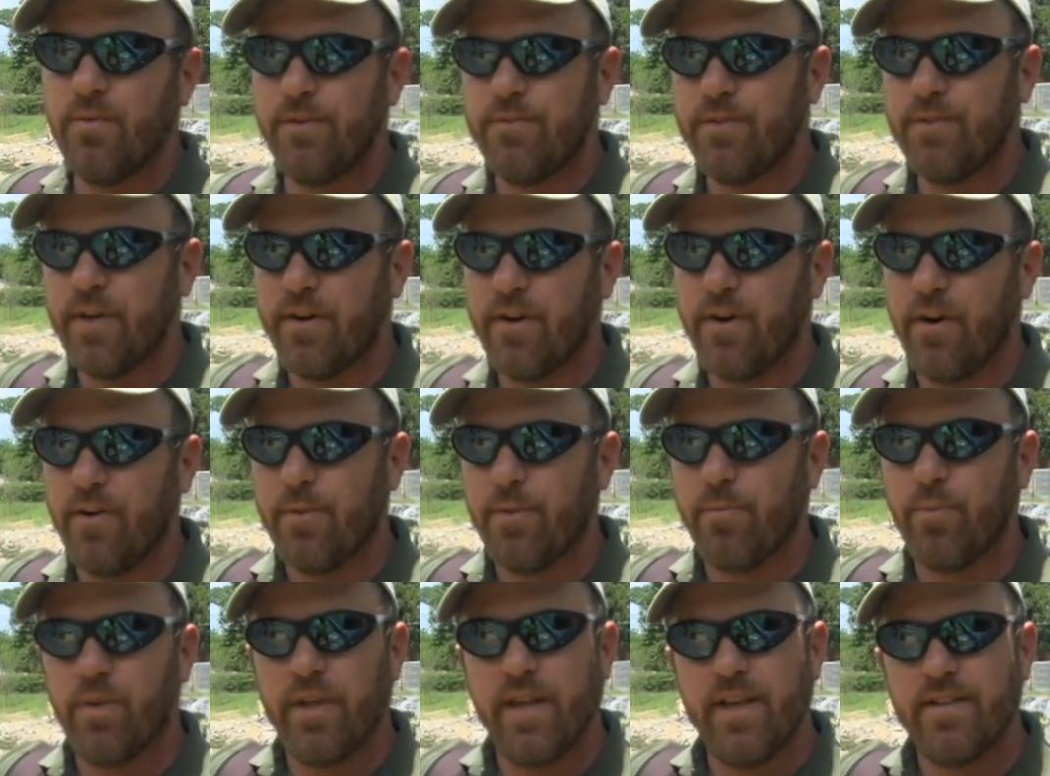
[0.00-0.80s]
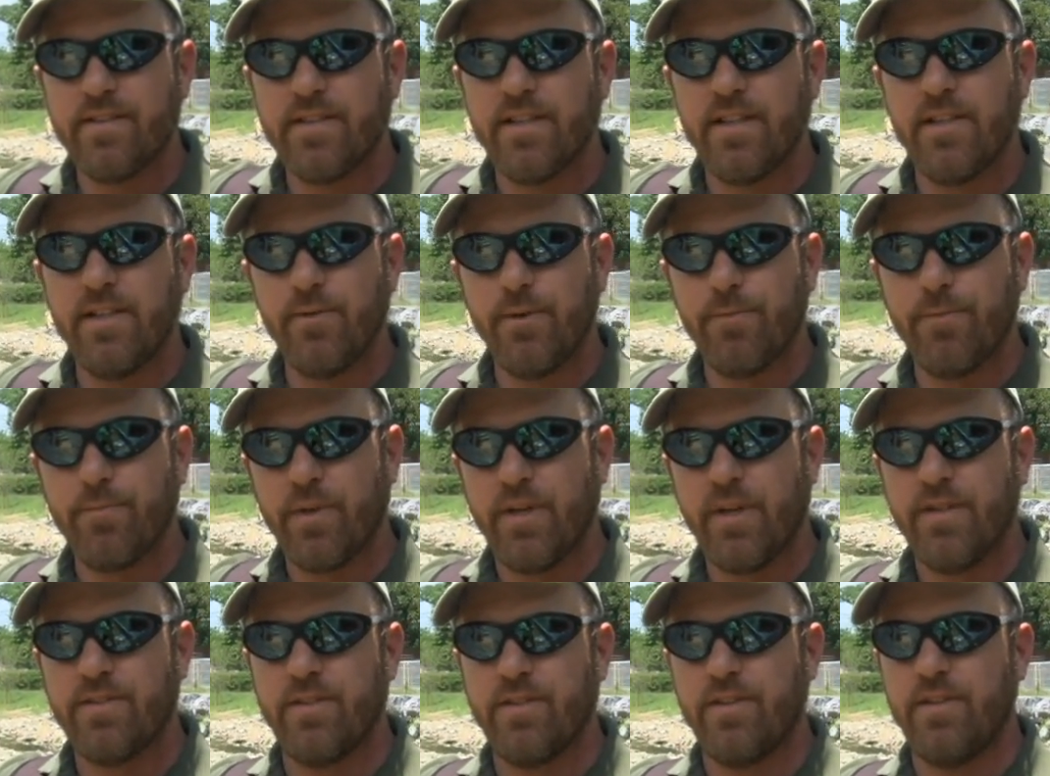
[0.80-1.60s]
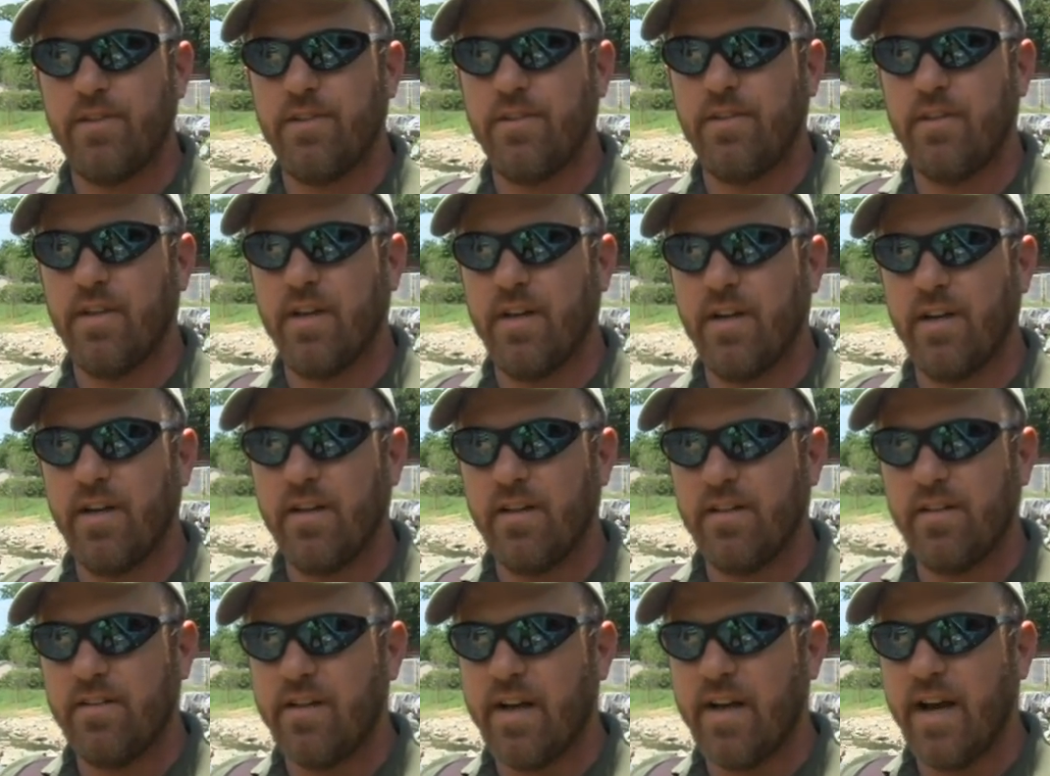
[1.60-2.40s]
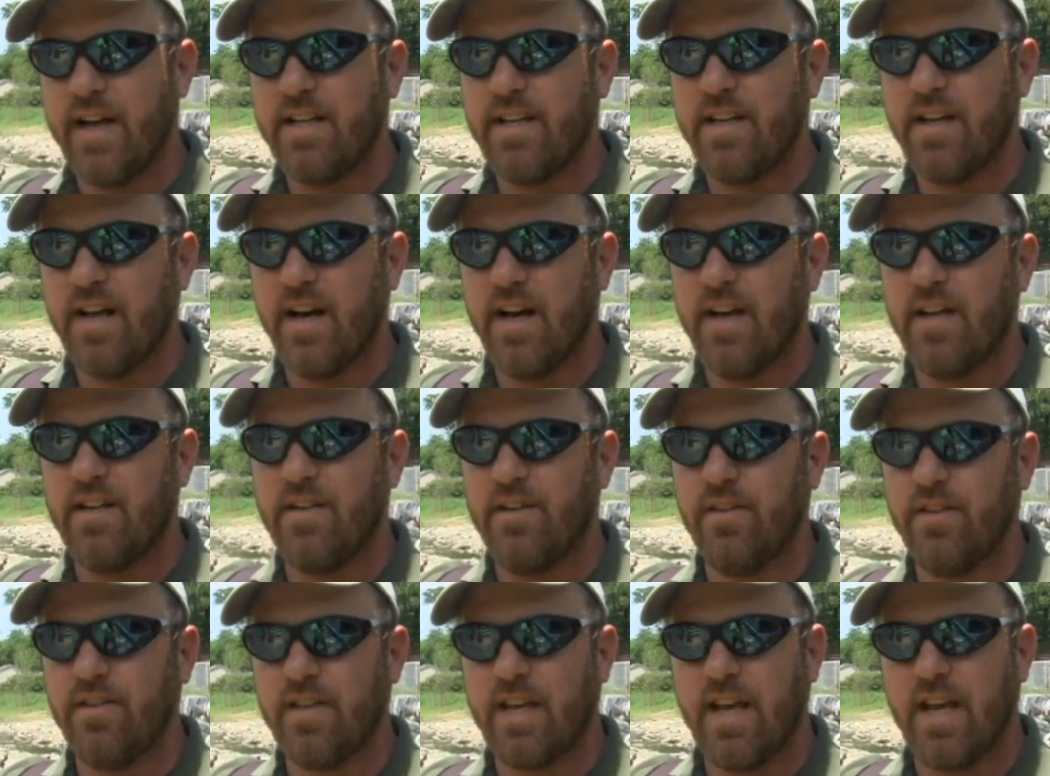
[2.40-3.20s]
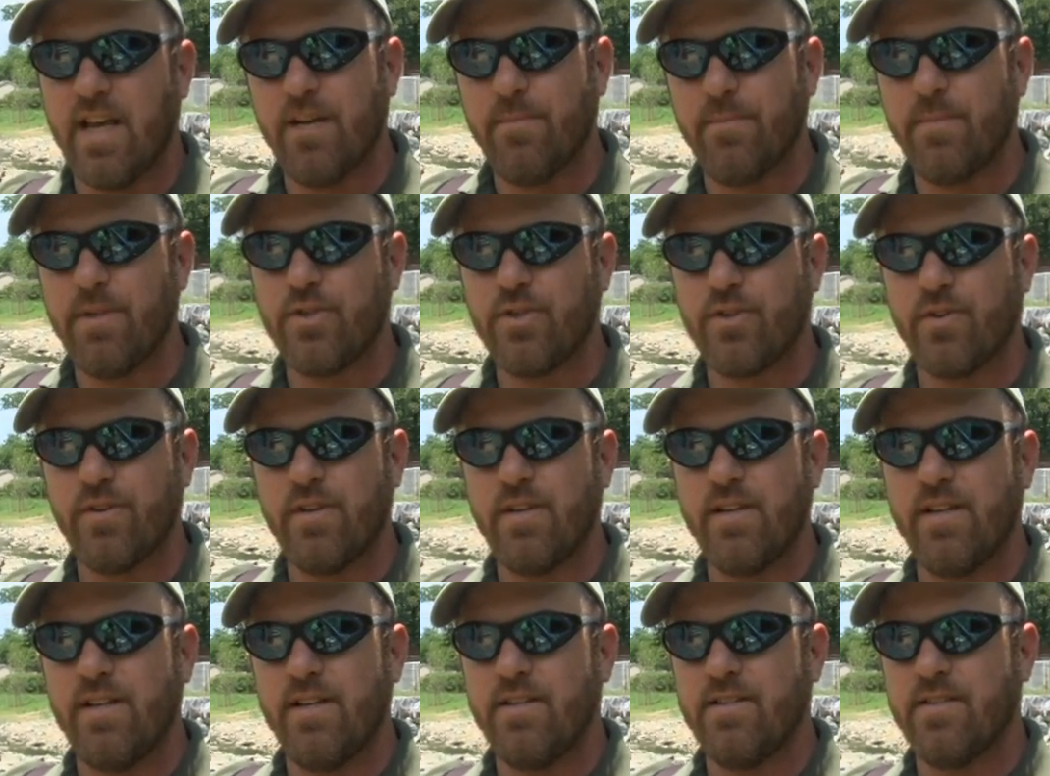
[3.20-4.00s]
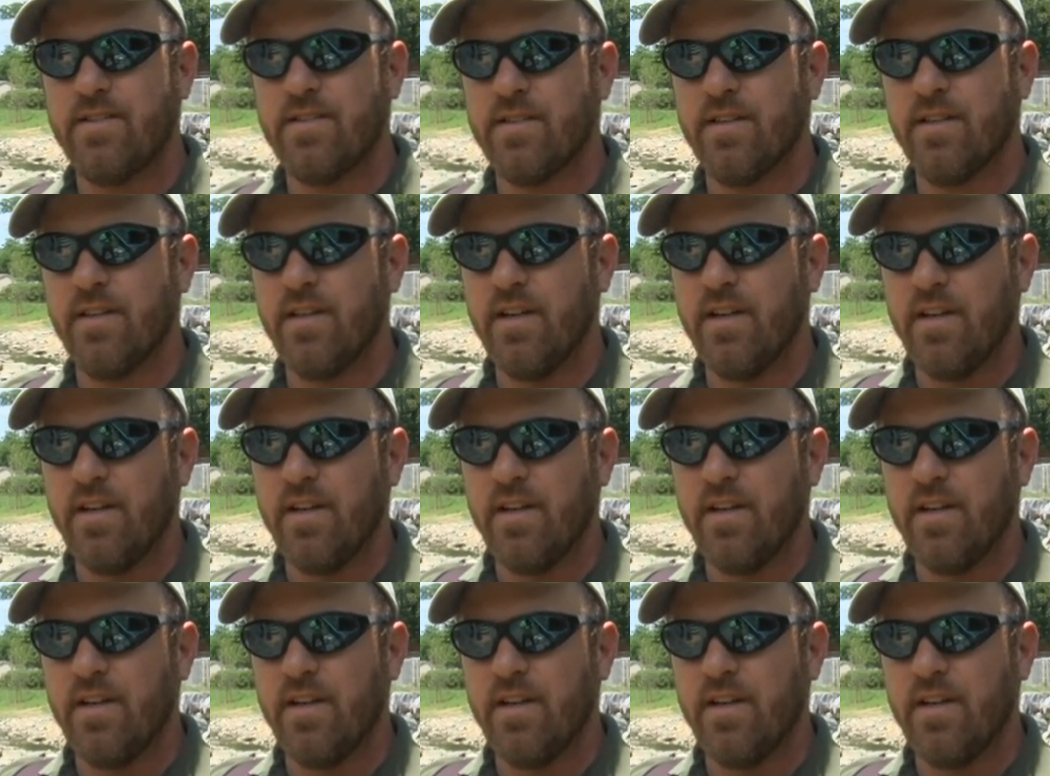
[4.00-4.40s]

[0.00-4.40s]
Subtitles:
We've done all the planting. We've planted 99 canopy trees,